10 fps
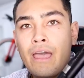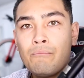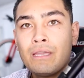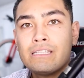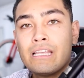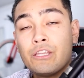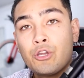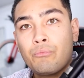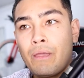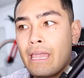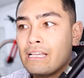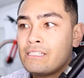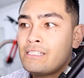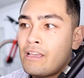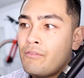that means that you're paying
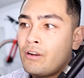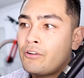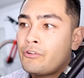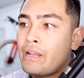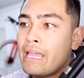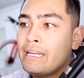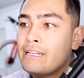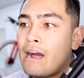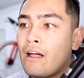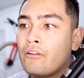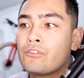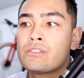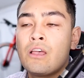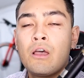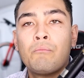seven hundred eighty dollars
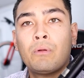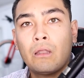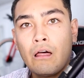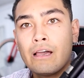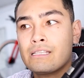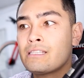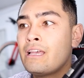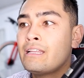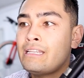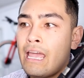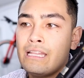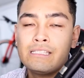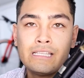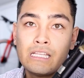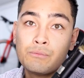plus ten
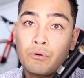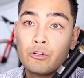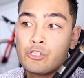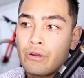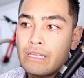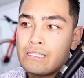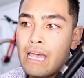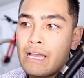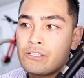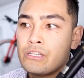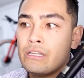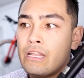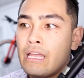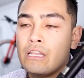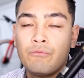cents per transaction.
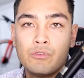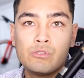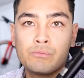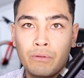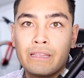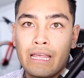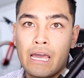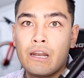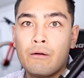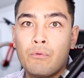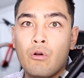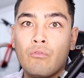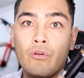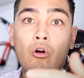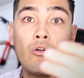And if you split that up
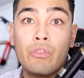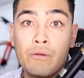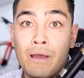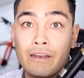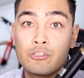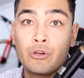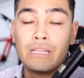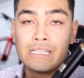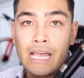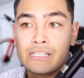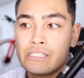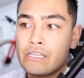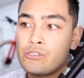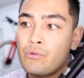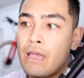over all the amount of transactions
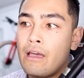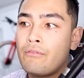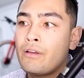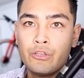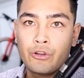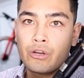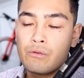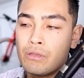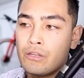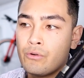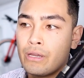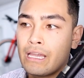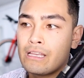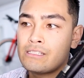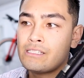that you have, you're going to be
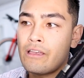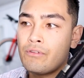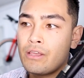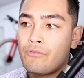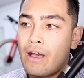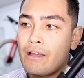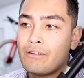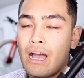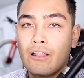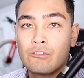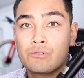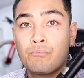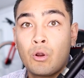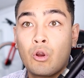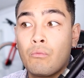doing seventy-five dollars
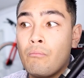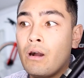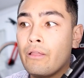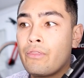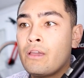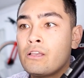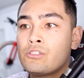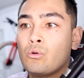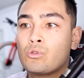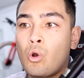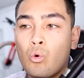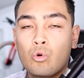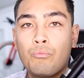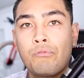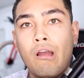per month. So
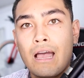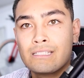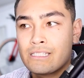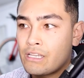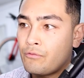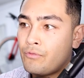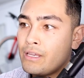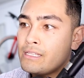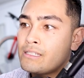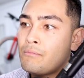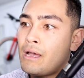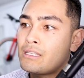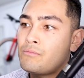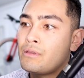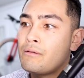total processing fees come
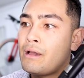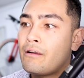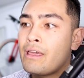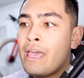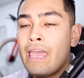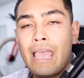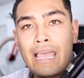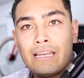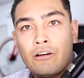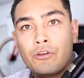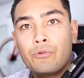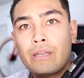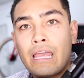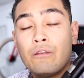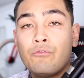out to be about eight
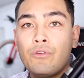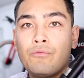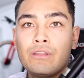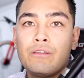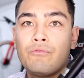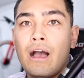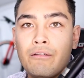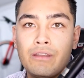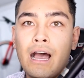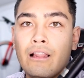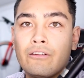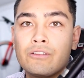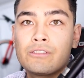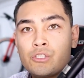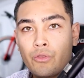hundred fifty-five
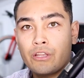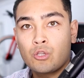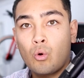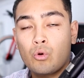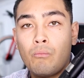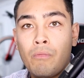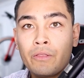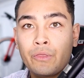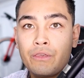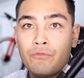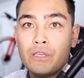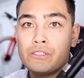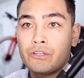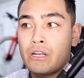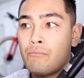dollars. So the total monthly fees
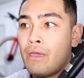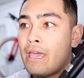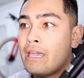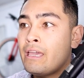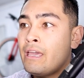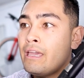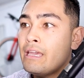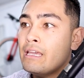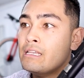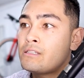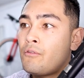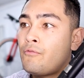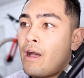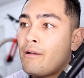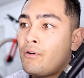you're going to pay is
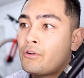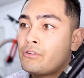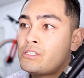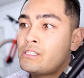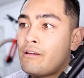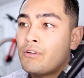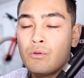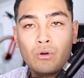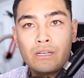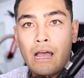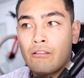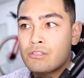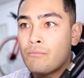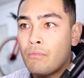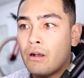five hundred seventy-one
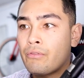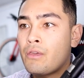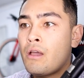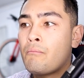dollars a month